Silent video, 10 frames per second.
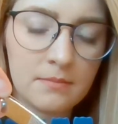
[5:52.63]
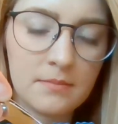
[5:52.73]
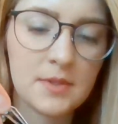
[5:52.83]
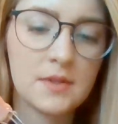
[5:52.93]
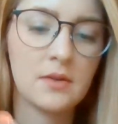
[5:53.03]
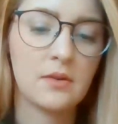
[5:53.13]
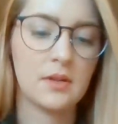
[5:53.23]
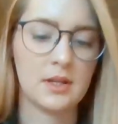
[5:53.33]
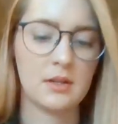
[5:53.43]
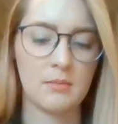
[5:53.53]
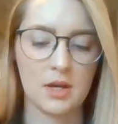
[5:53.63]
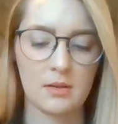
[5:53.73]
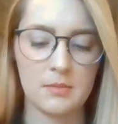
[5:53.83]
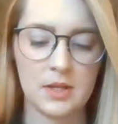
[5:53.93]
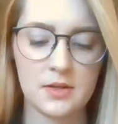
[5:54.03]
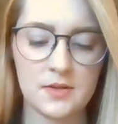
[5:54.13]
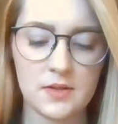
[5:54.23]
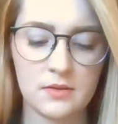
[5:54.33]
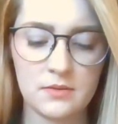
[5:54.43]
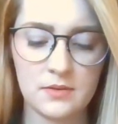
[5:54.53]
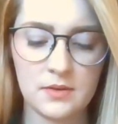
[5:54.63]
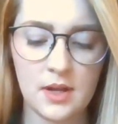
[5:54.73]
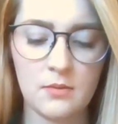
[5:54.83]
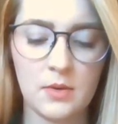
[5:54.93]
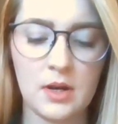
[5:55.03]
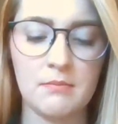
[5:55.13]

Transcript: circle on the bottom there. So kind of want a